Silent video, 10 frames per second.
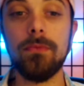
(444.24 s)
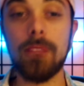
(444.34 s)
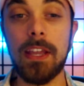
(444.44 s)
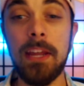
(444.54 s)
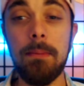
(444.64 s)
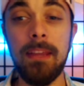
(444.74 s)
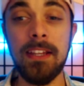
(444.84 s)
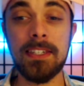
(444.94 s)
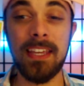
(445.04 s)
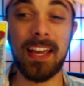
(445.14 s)
And it
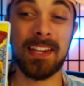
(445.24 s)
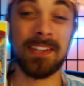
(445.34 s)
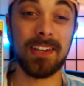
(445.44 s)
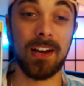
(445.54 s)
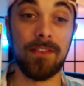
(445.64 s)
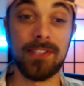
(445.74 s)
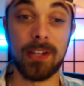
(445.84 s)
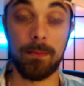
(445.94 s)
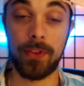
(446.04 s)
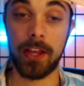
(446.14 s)
means the end of
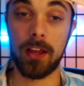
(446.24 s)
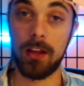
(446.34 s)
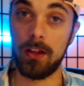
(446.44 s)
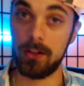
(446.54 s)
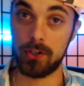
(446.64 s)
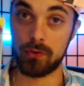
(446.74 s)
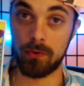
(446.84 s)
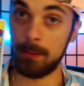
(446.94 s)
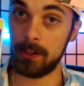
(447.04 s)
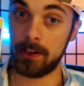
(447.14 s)
something
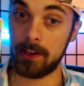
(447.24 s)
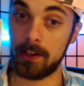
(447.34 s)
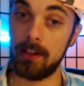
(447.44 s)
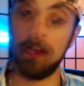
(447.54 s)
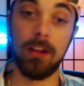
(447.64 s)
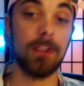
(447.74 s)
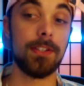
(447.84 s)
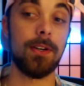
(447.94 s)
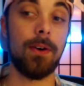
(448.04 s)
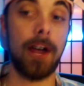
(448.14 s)
troubling.
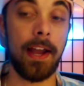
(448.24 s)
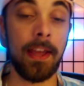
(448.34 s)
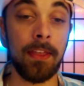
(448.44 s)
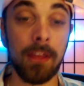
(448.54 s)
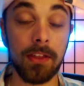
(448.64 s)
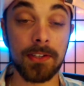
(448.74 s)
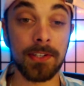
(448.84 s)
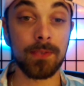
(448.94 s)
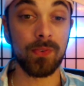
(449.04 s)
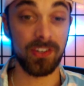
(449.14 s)
So I think this
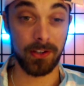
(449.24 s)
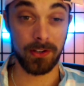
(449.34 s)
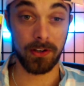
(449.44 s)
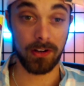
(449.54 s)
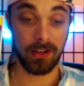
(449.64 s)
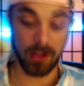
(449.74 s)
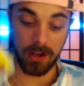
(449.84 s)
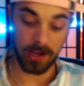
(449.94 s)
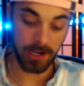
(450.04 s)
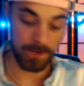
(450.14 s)
is really good.
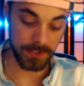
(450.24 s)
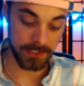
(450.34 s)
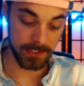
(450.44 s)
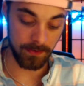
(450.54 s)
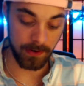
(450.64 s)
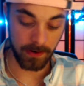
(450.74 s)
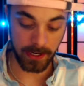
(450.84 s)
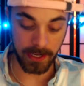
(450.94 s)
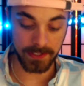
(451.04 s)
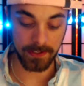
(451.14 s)
This is a
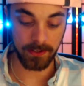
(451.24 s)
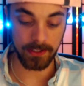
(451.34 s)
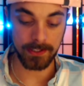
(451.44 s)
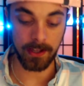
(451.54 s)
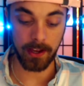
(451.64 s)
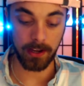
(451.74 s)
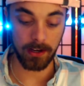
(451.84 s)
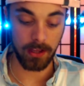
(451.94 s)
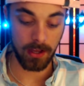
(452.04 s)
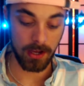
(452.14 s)
very excellent sign
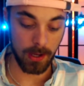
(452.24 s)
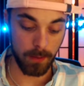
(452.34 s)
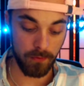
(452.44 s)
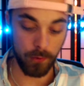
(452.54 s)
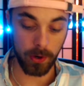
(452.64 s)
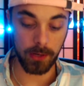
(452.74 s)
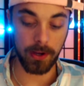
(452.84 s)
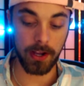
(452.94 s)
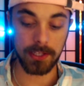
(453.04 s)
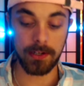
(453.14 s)
for you
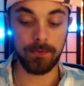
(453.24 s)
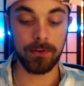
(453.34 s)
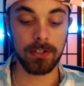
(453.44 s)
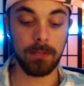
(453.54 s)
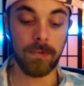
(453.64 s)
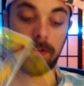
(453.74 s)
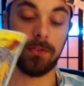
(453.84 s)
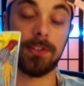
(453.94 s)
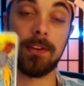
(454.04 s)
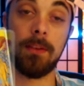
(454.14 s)
guys. And for some of you,
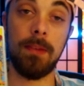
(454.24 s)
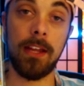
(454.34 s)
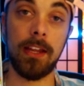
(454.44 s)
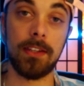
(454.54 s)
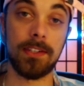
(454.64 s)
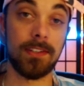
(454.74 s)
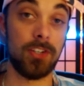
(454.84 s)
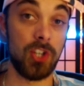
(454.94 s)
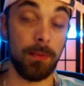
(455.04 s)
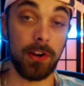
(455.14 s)
this is a
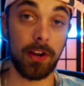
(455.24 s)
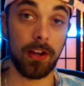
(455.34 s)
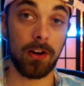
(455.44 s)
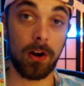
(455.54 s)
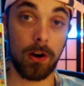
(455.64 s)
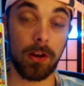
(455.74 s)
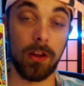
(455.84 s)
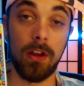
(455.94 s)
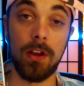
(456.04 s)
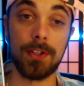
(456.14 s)
Gemini card.
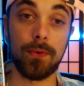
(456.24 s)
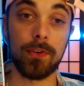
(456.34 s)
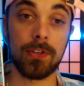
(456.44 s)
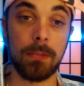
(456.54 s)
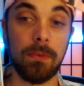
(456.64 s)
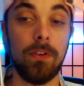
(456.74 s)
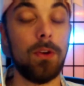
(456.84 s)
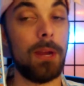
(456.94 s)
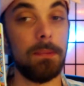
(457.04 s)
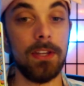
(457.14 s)
So for some of you, you
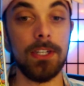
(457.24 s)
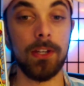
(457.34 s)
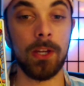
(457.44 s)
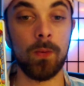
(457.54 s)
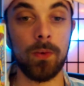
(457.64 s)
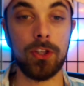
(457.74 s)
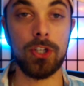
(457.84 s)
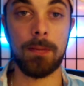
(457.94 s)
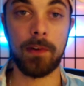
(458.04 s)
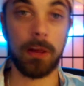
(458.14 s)
might be dealing with a
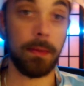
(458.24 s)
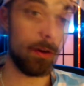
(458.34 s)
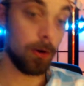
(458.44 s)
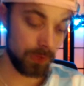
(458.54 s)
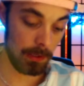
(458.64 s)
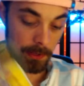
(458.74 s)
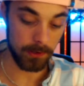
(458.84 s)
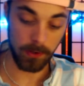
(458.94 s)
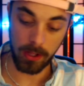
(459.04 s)
Gemini male or female